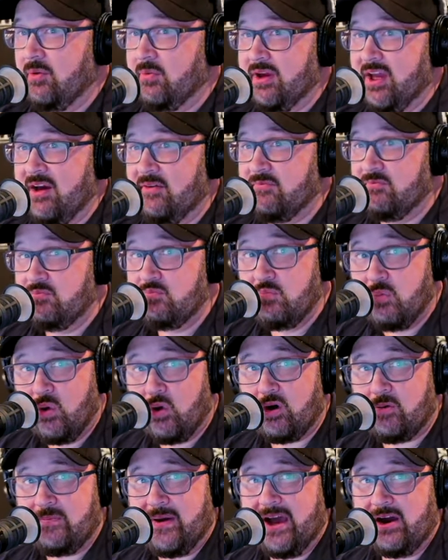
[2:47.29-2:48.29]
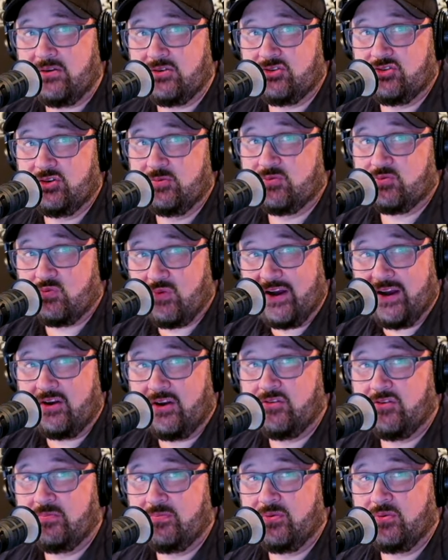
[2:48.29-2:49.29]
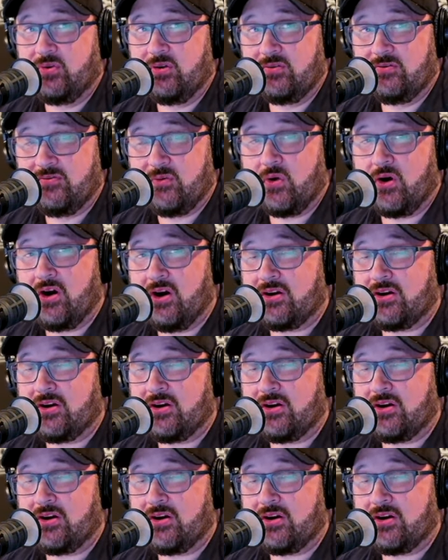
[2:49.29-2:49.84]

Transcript: We have more power strips right under the board for our